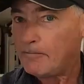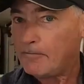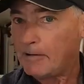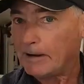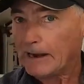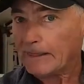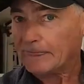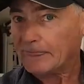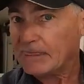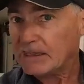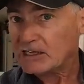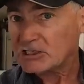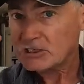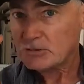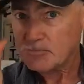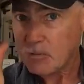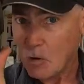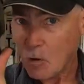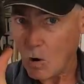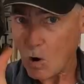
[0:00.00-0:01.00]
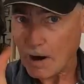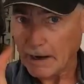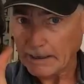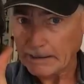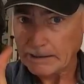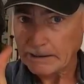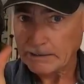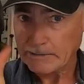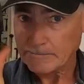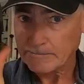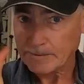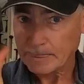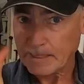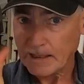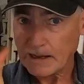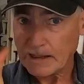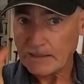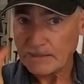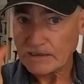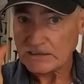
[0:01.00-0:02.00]
But at this point,
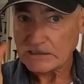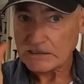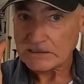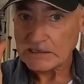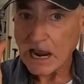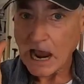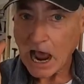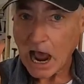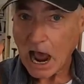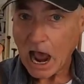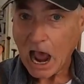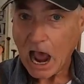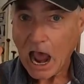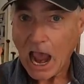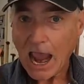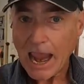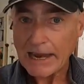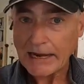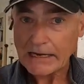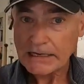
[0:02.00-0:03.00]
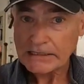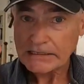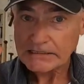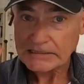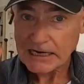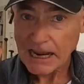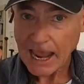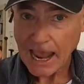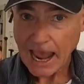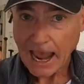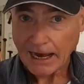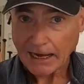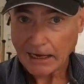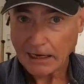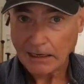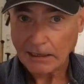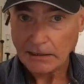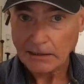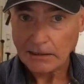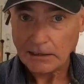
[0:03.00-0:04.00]
this is high tech.
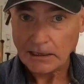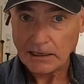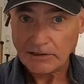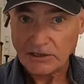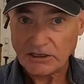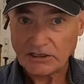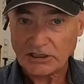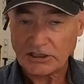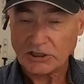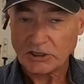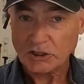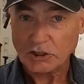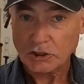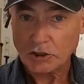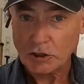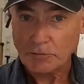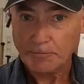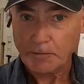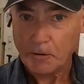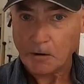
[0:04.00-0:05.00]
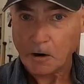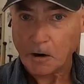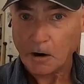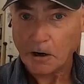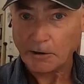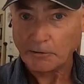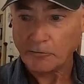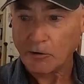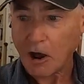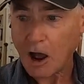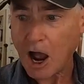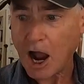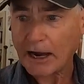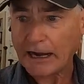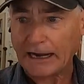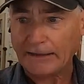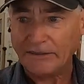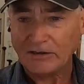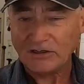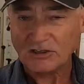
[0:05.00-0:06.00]
This is super hard
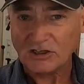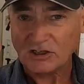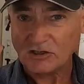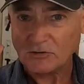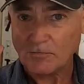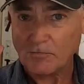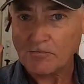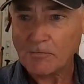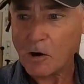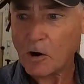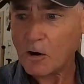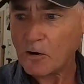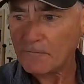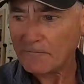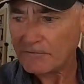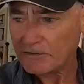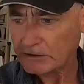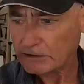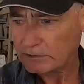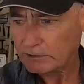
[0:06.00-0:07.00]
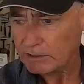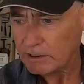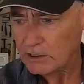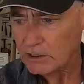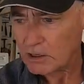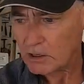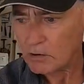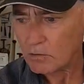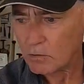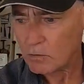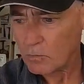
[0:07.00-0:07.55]
rock, and this is perfectly